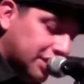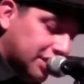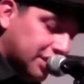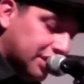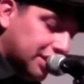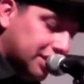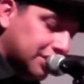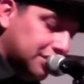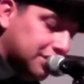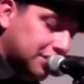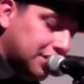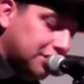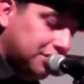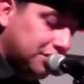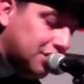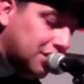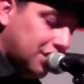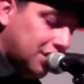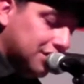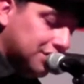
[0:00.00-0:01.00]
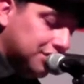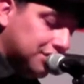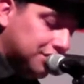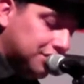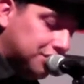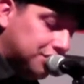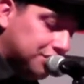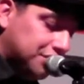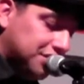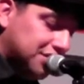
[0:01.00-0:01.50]
They continued on
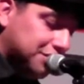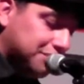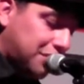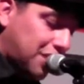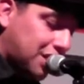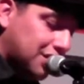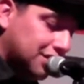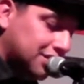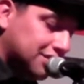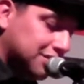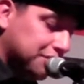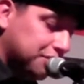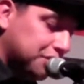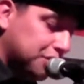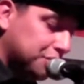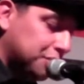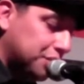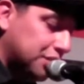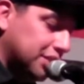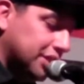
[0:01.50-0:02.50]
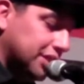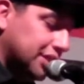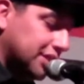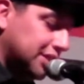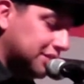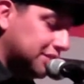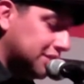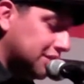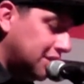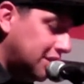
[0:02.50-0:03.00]
until Joyce spotted some purple
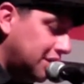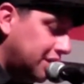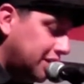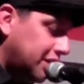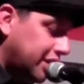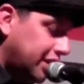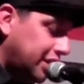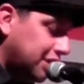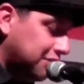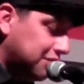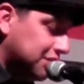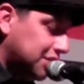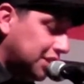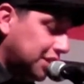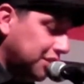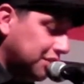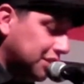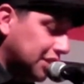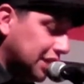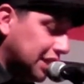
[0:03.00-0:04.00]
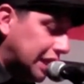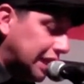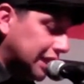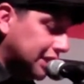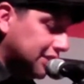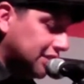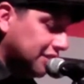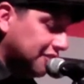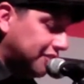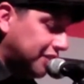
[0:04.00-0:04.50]
lilies, and it was here that
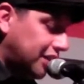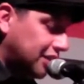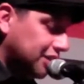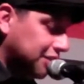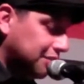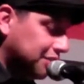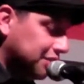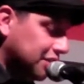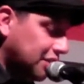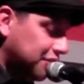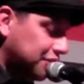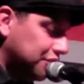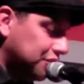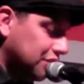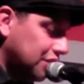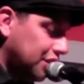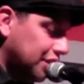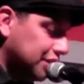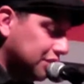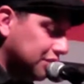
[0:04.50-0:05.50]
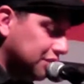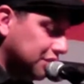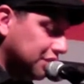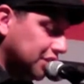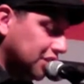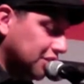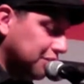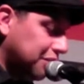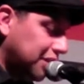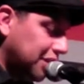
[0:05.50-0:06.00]
Gaeta found himself drawn to a
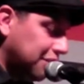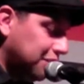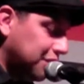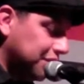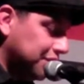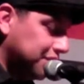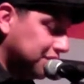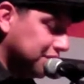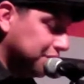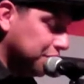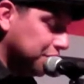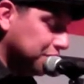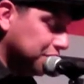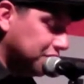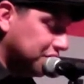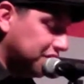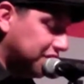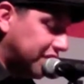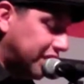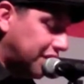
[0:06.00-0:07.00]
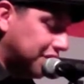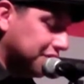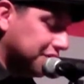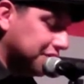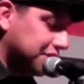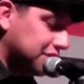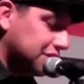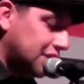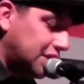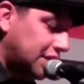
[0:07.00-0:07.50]
nearby bunch of maroon
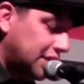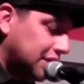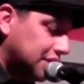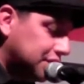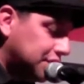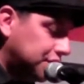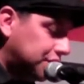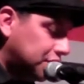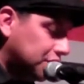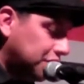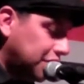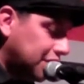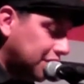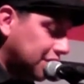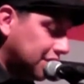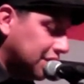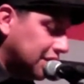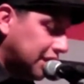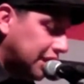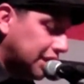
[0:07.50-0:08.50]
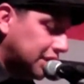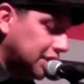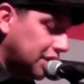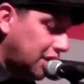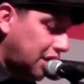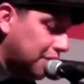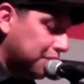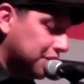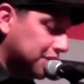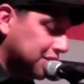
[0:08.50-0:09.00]
flowers situated at the
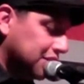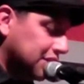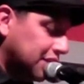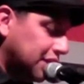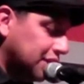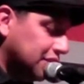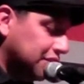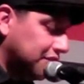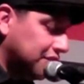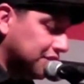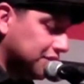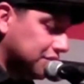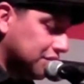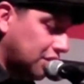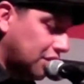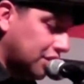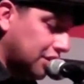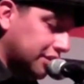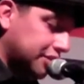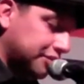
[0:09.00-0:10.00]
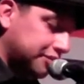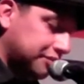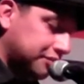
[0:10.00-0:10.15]
opposite end of the stall.